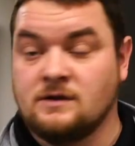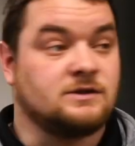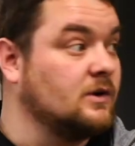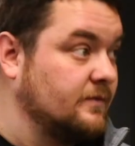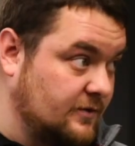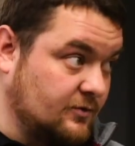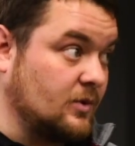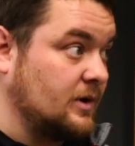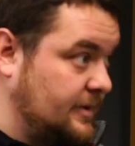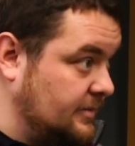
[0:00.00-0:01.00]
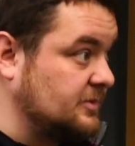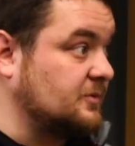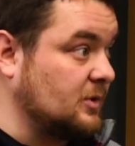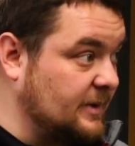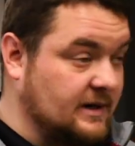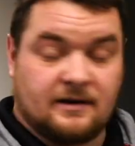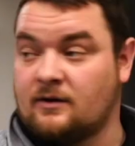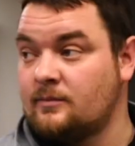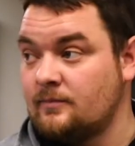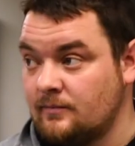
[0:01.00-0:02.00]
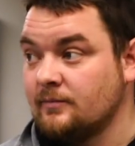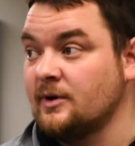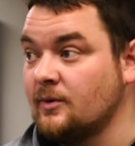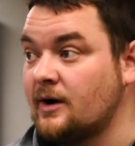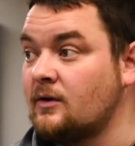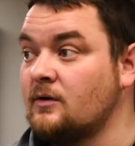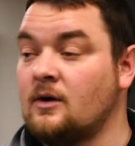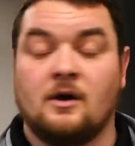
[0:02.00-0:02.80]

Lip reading: So if there's work being performed back there, be aware.